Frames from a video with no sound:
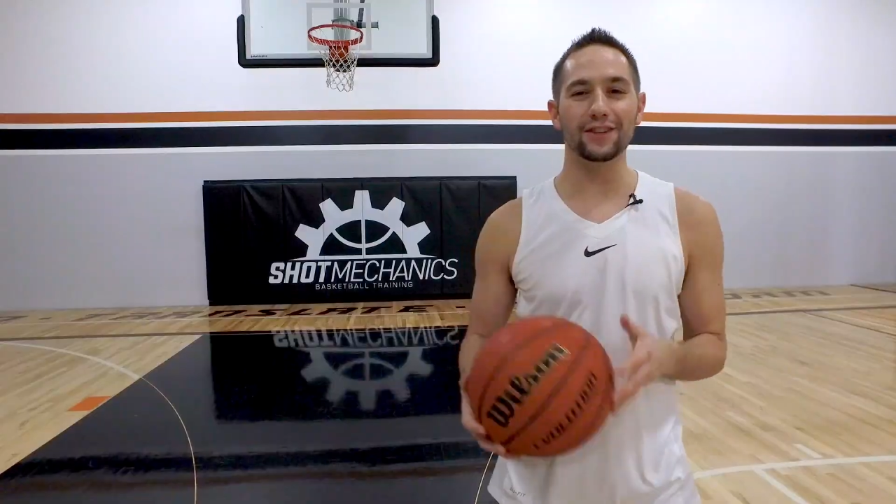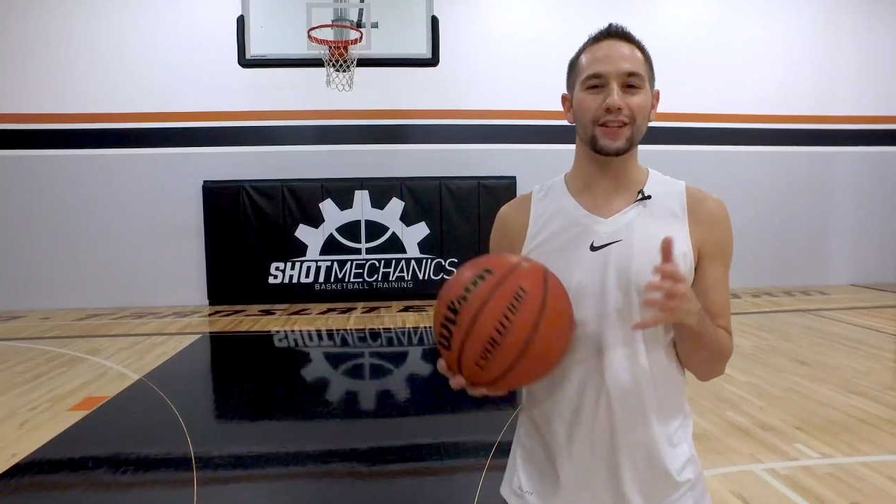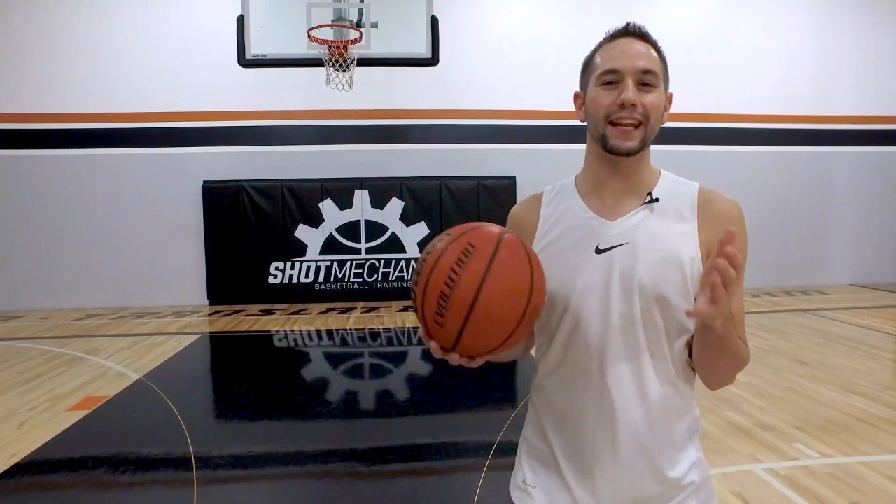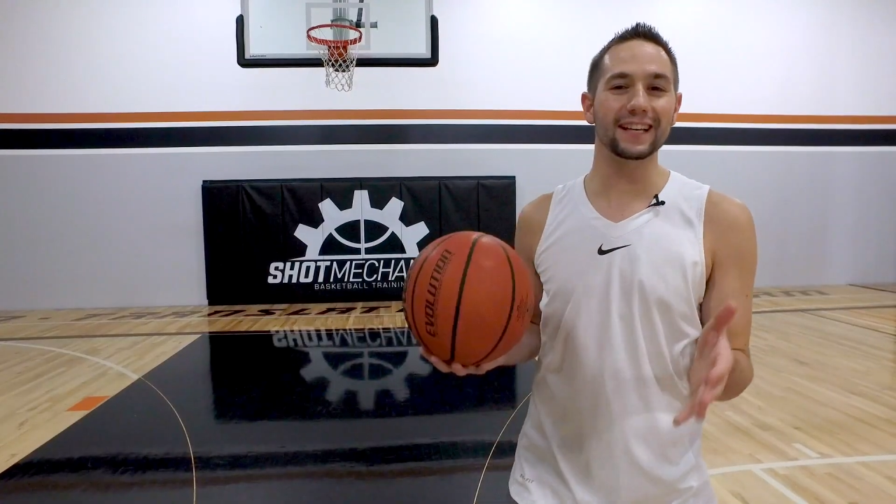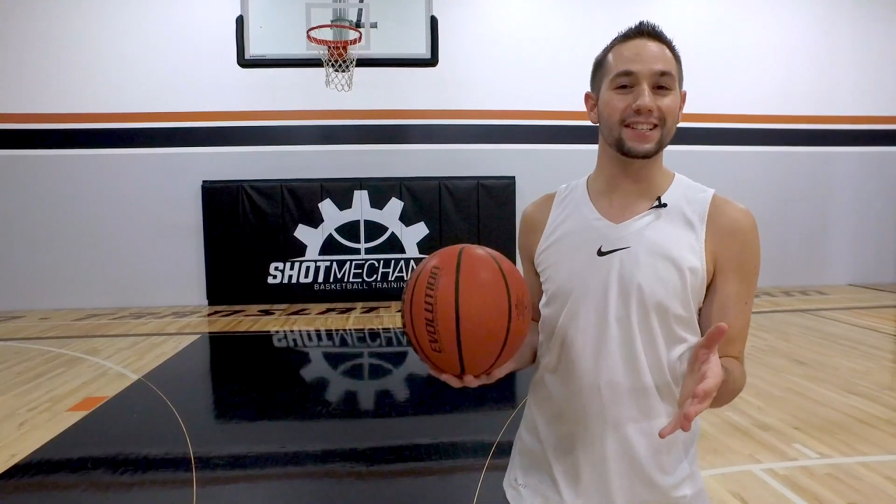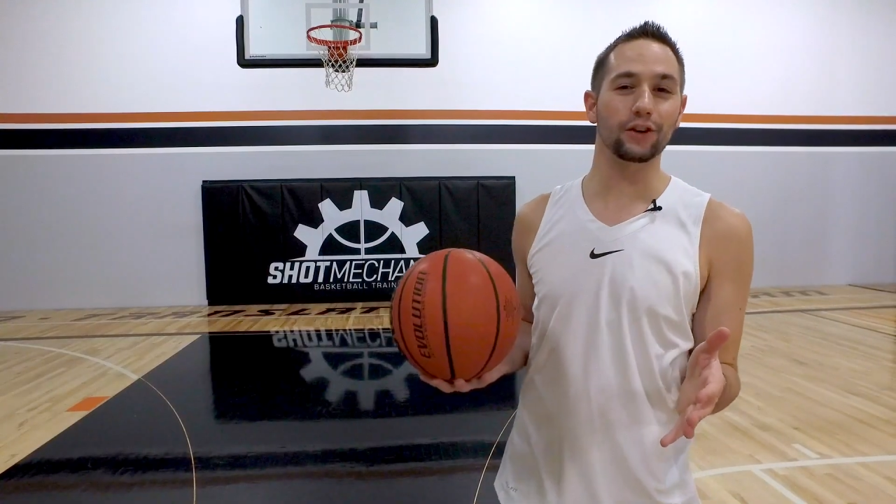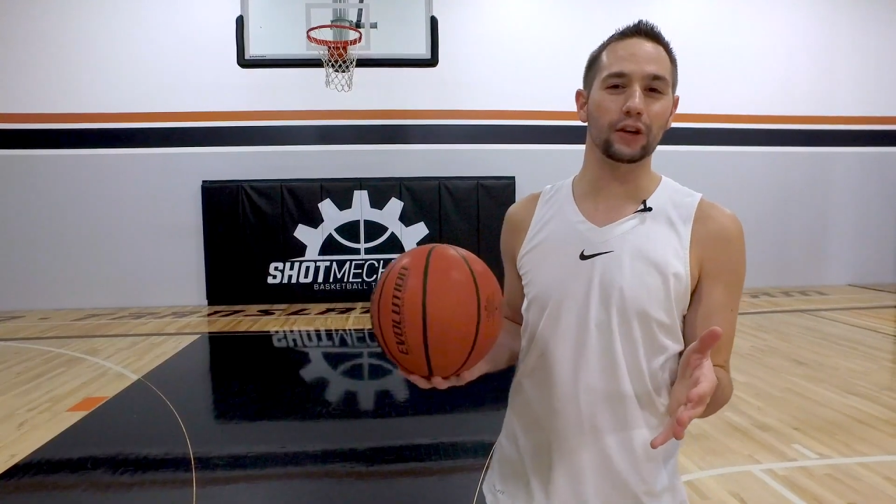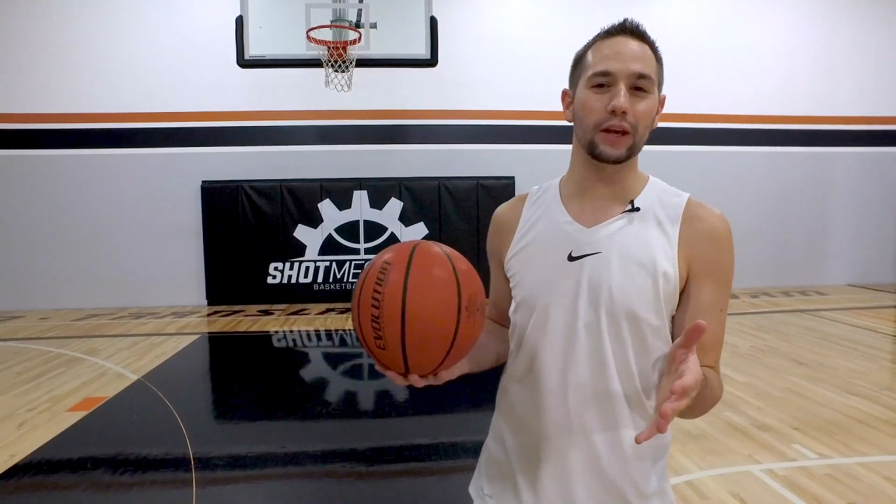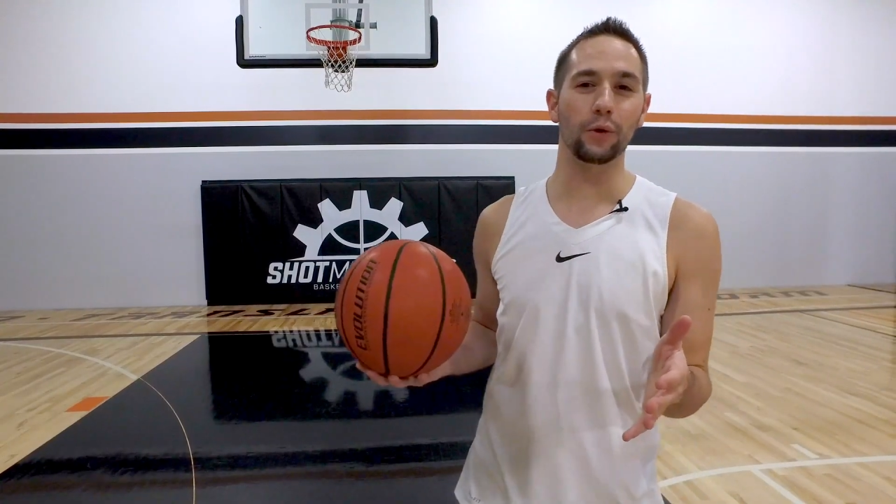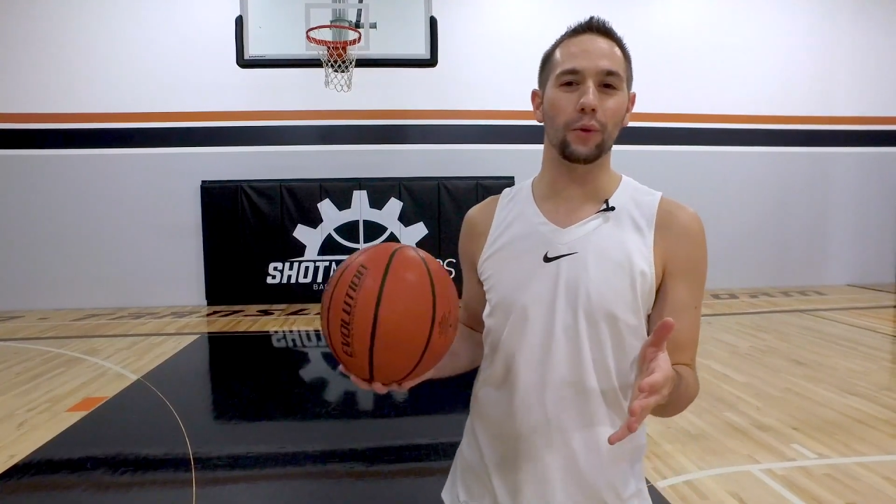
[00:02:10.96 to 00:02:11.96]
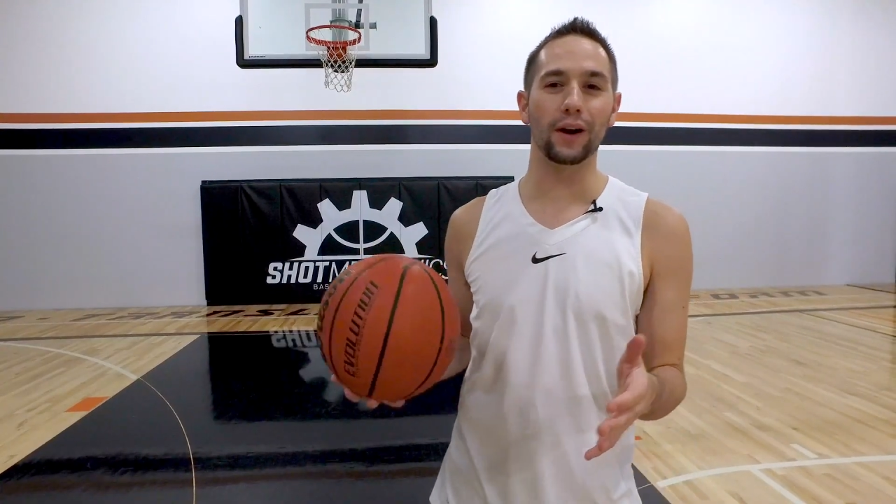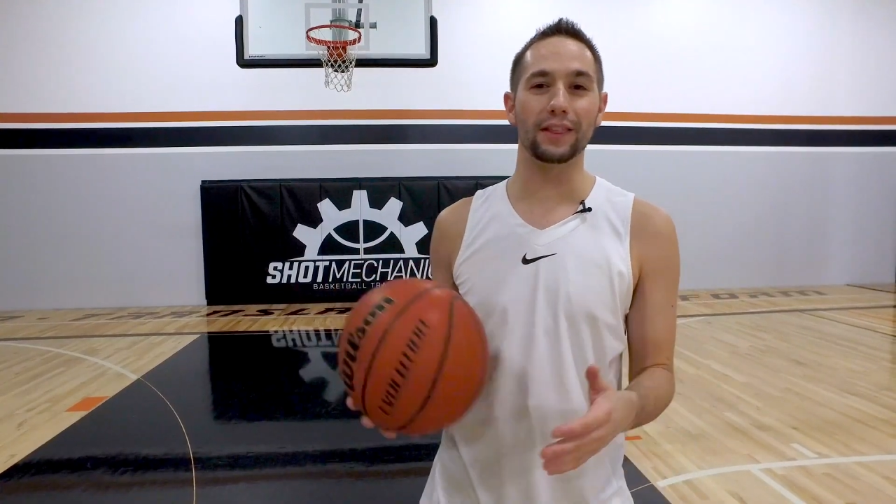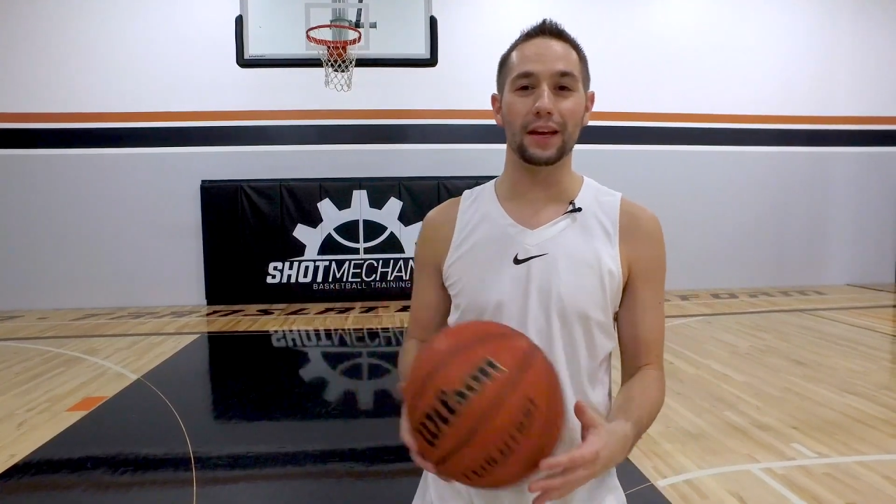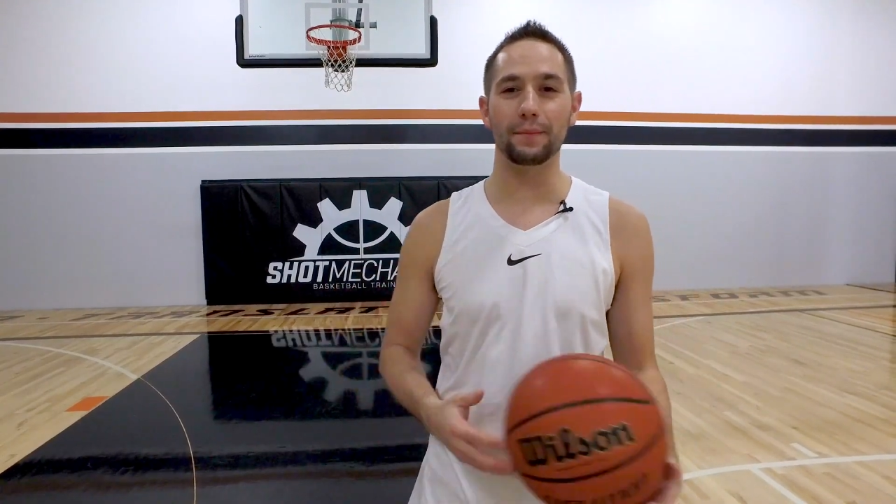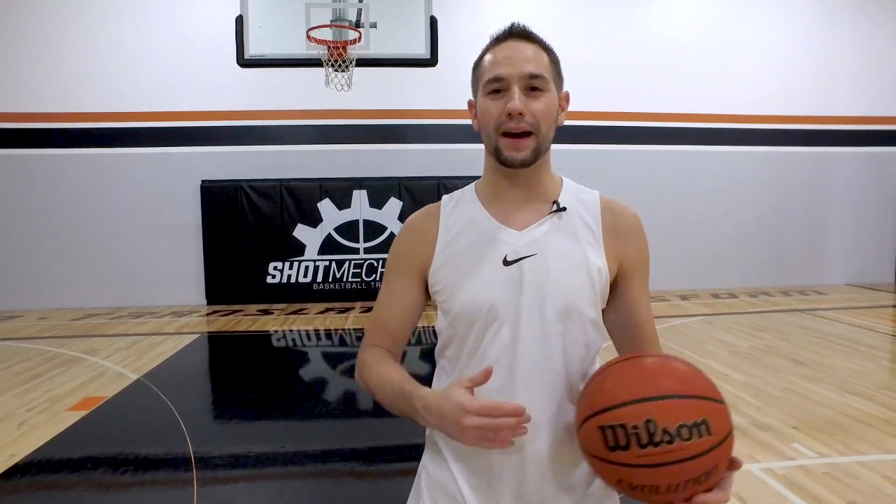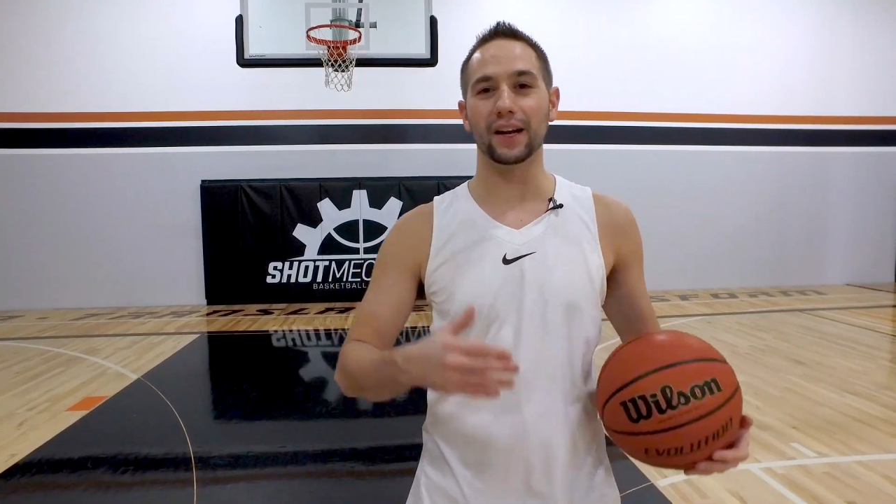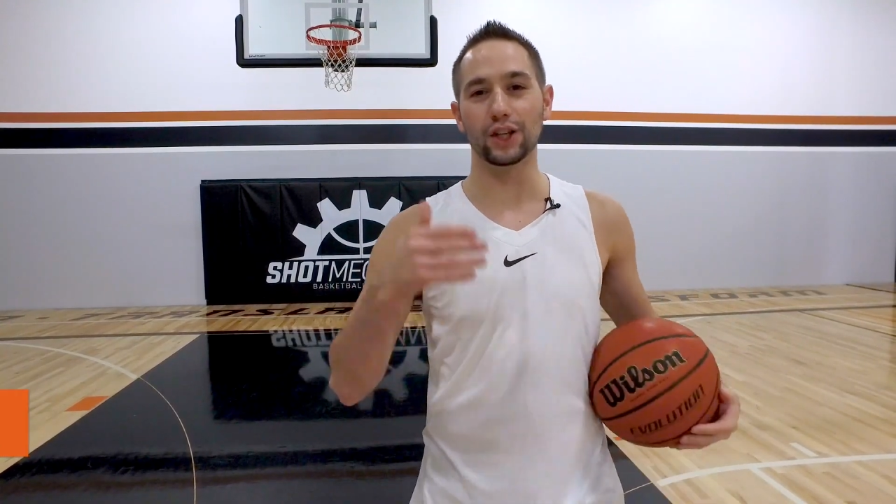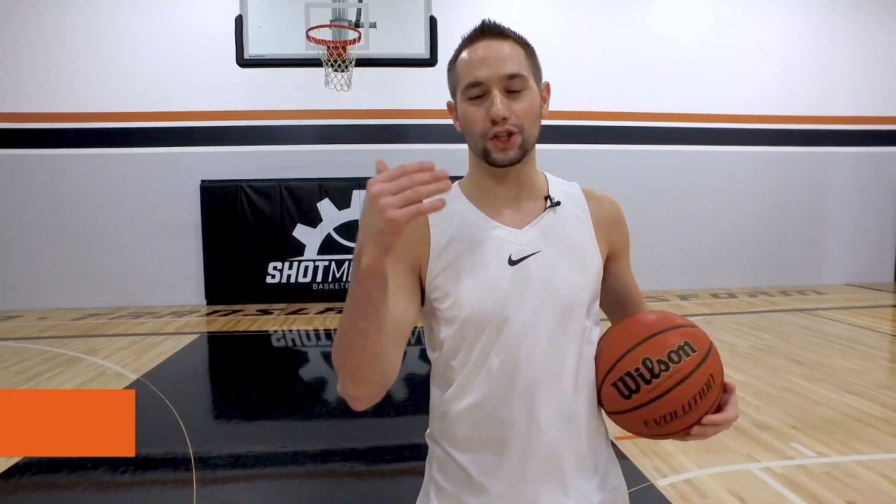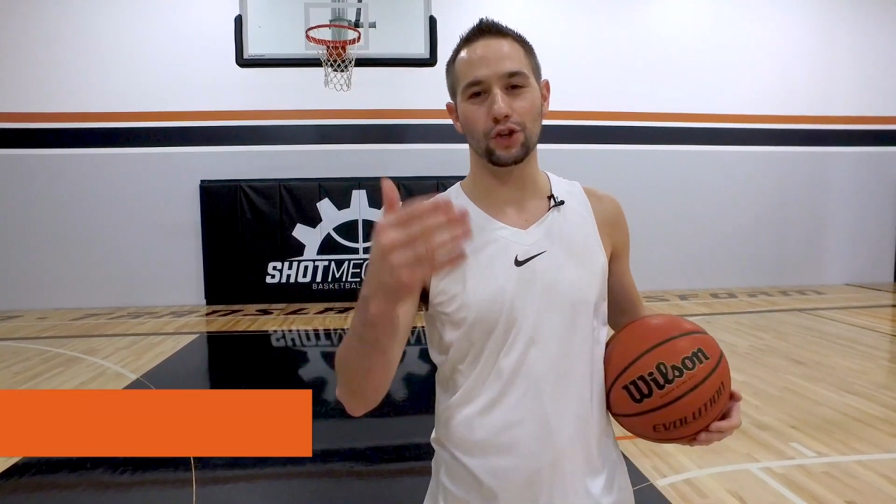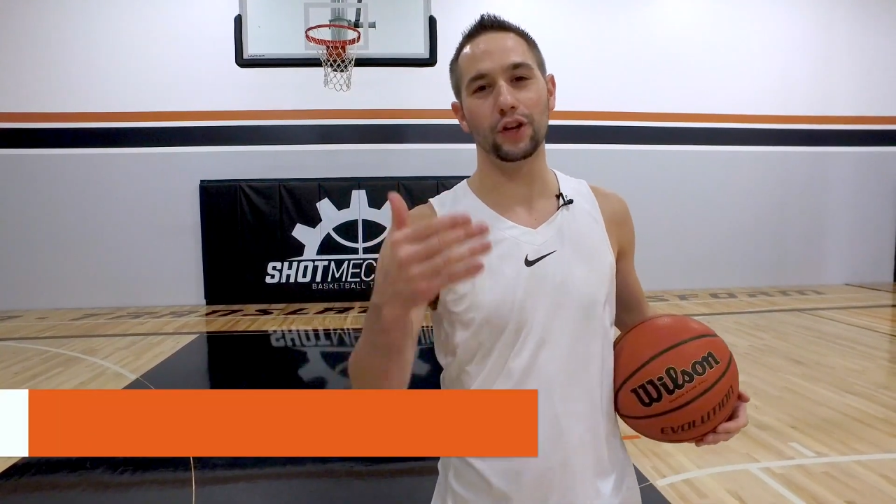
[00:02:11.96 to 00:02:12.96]
right, so the next secret key we want to think about
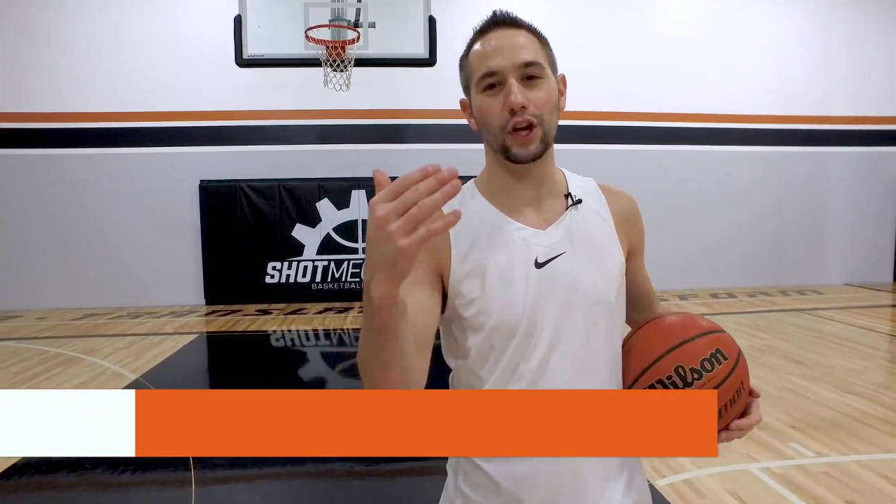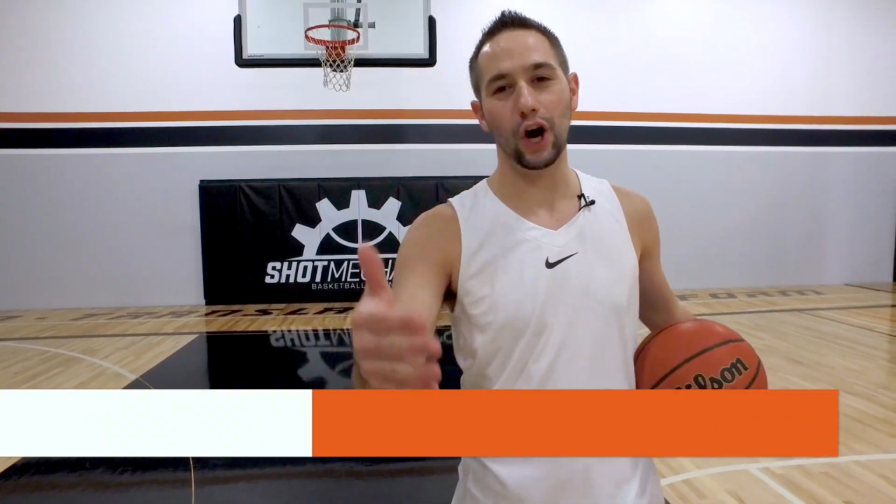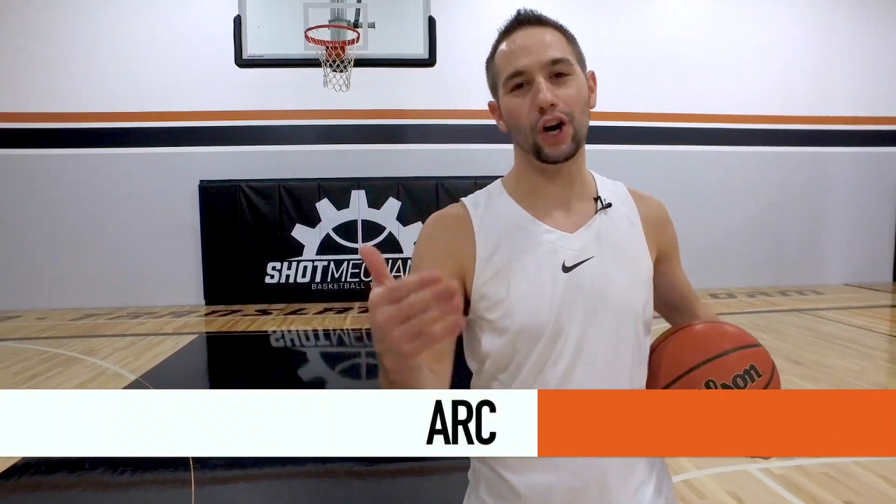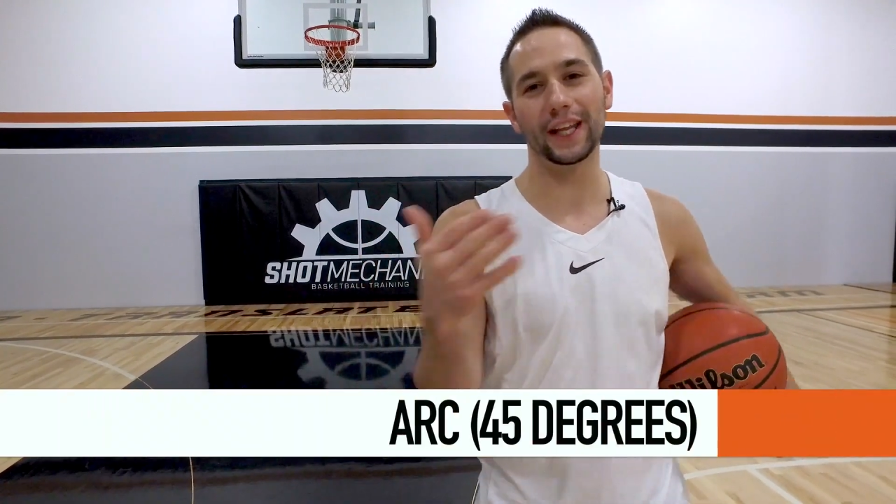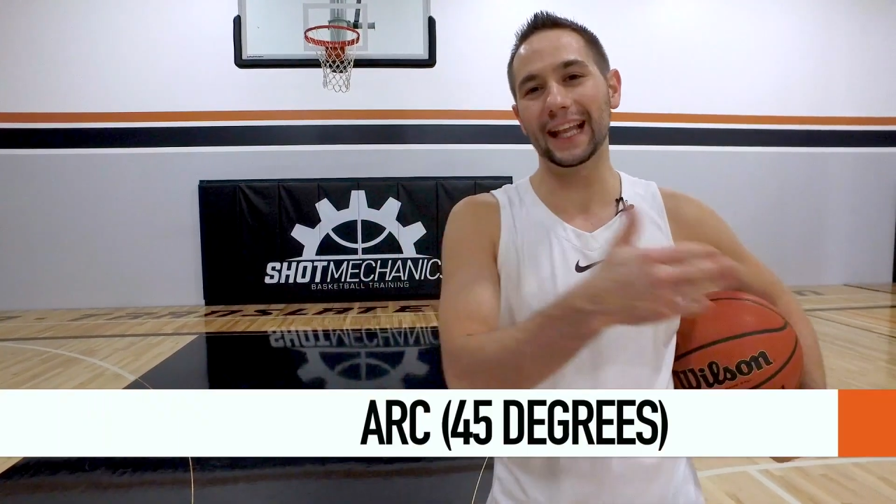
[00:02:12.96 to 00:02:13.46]
is shooting arc.